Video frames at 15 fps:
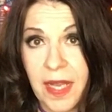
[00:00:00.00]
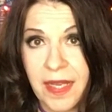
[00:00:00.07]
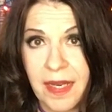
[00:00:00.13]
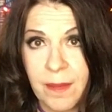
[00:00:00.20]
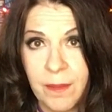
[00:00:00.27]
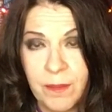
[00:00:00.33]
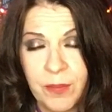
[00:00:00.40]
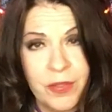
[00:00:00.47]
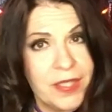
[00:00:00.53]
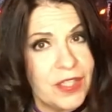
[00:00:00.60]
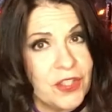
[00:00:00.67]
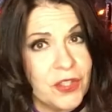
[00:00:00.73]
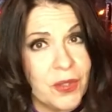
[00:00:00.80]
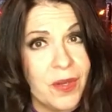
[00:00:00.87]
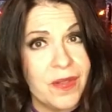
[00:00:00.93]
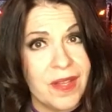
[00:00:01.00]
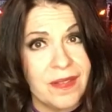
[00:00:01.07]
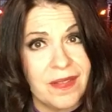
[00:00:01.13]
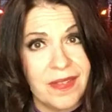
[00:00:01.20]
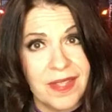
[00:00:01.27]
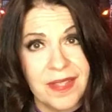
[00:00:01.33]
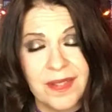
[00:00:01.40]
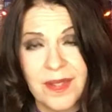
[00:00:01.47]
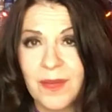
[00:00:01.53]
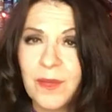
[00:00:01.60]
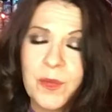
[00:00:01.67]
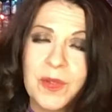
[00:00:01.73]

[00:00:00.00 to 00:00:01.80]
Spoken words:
and I'm pretty sure that this